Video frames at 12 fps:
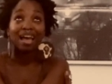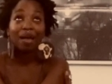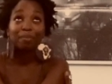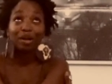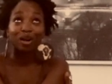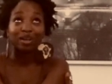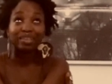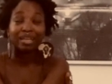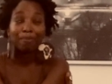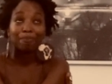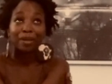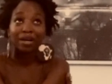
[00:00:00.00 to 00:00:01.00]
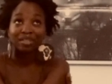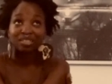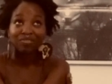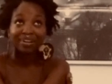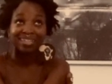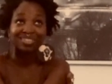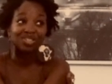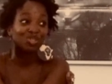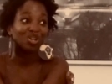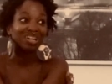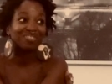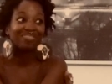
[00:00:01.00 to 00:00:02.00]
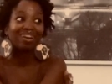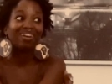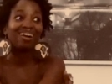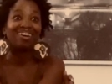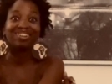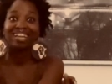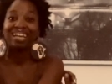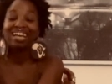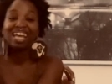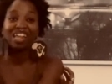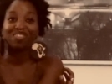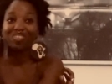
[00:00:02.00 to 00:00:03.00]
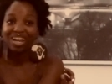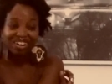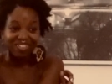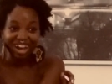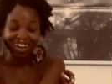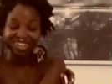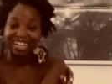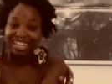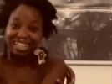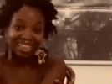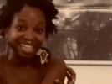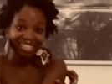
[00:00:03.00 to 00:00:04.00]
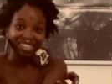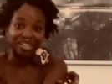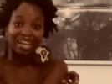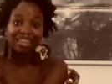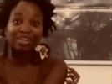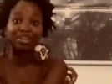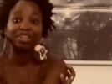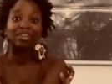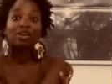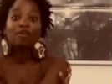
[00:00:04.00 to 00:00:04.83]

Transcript: I'm currently in Paris, France, trying to figure out and run around and get things together